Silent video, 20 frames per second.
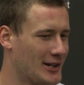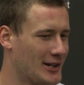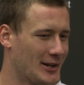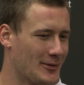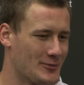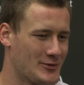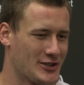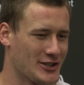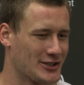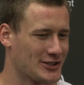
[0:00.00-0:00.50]

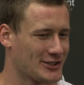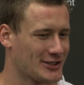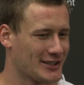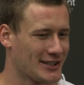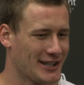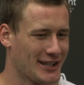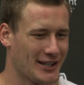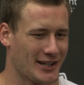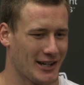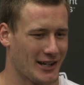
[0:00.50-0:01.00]
I'm just
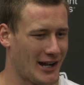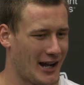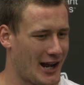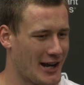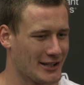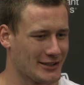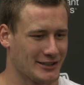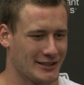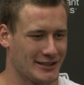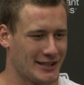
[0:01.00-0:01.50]

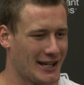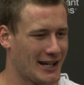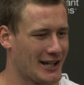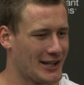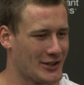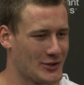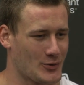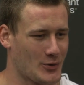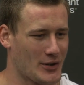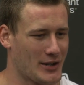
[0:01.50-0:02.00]
honestly taking
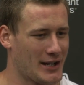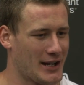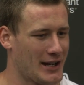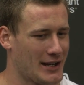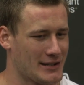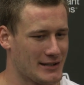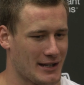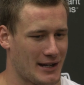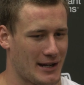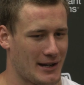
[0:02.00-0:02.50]
this one day at
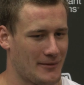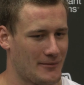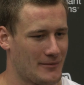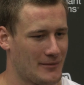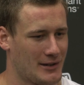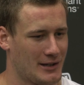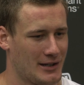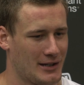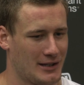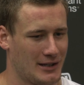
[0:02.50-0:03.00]
a time,
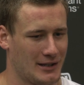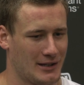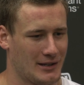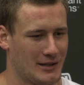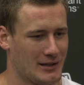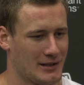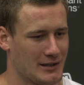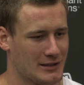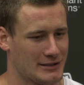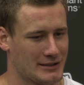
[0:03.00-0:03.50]

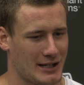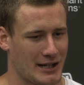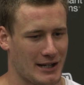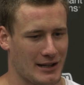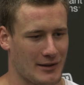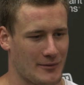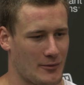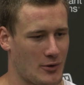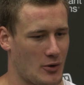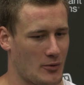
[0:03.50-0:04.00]
staying
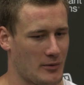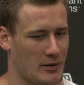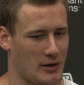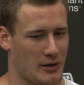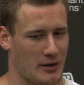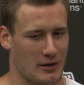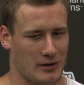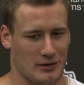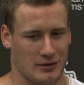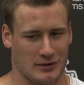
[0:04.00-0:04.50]
in the
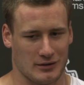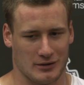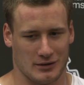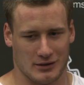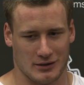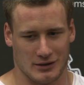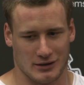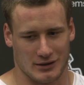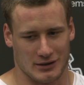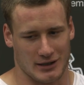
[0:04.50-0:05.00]
moment,
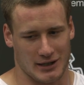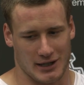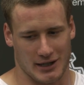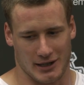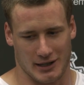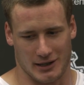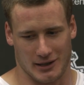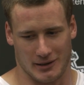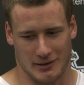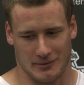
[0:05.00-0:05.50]

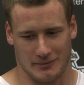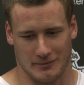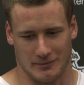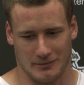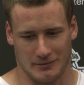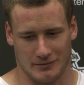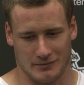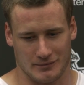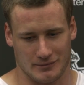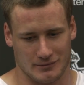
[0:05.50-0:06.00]

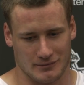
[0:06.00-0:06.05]
um,